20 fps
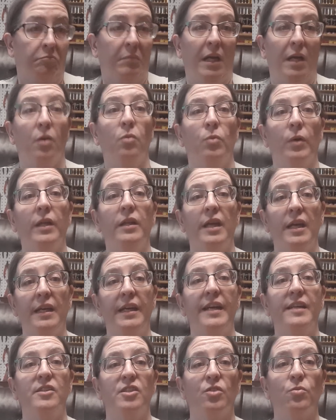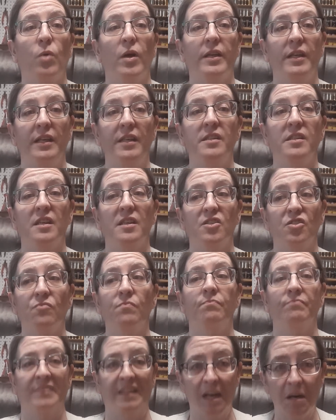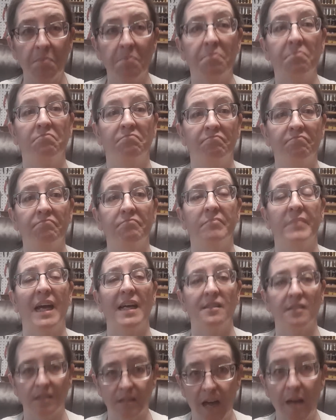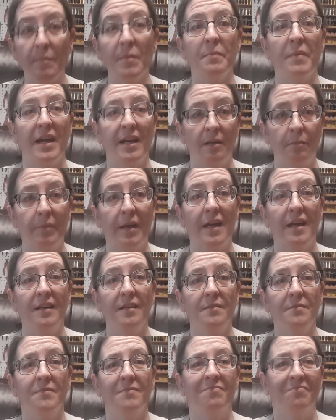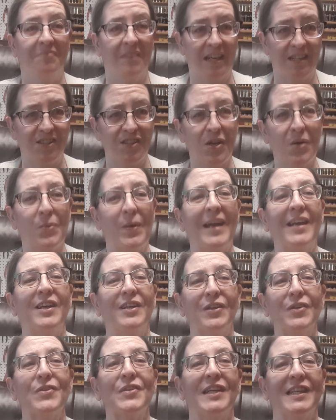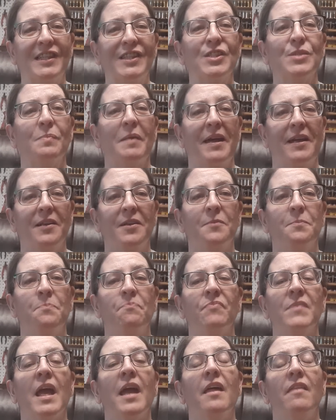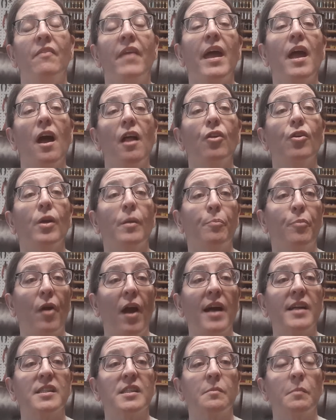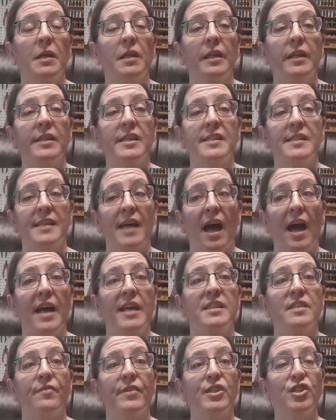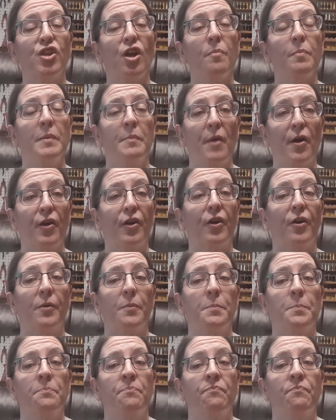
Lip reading: and when they get to what he says, yep, that's a diamond painting pen, that's our regular thickness pen. They all are approximately the size of a Sharpie marker.